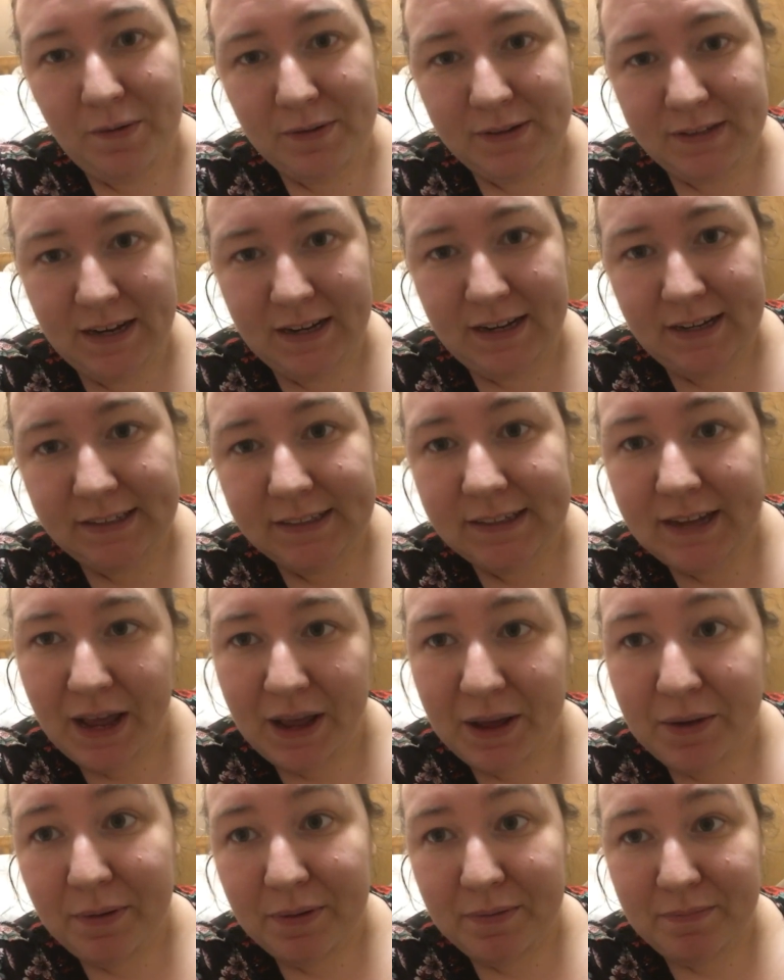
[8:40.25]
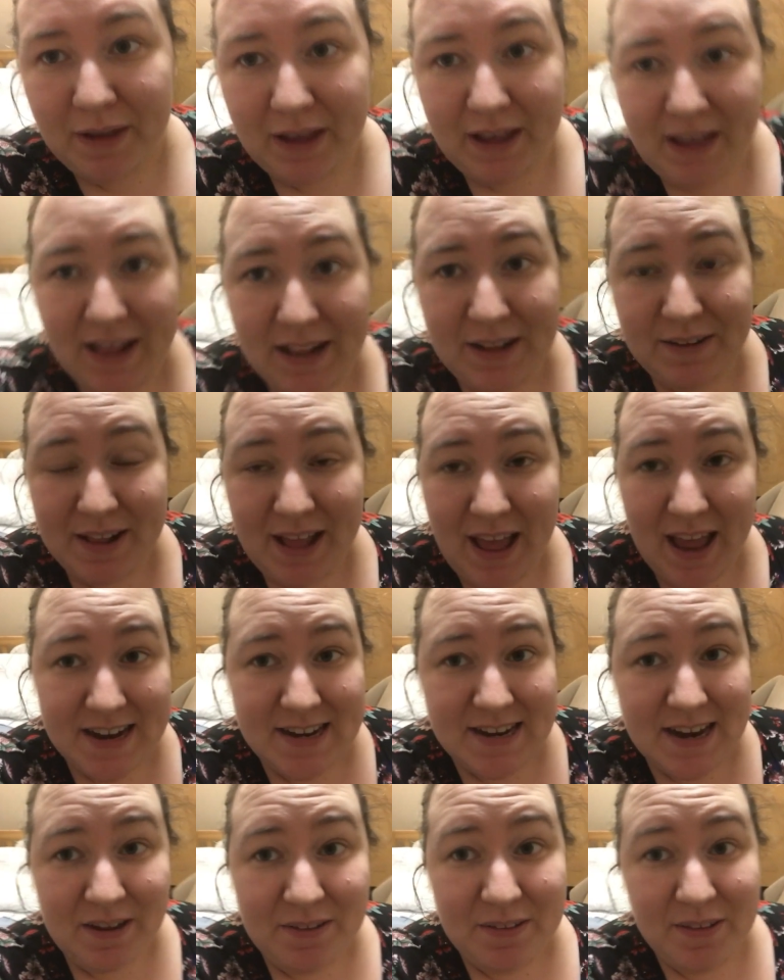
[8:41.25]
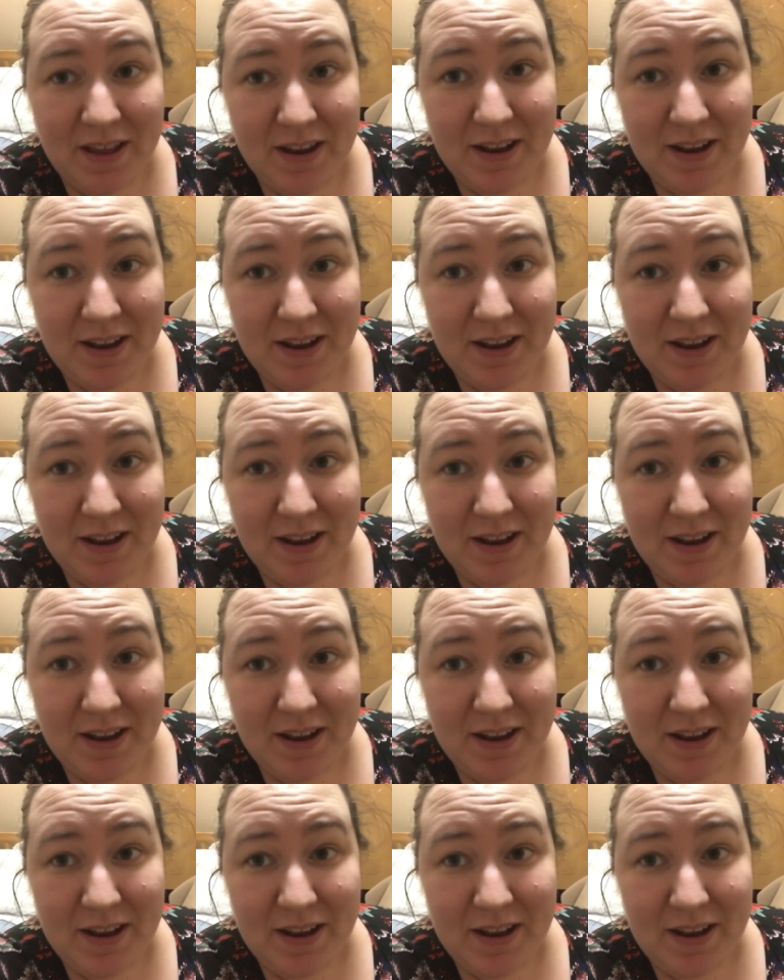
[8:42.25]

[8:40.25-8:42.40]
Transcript: notes that I need to take with me and I'm going to head down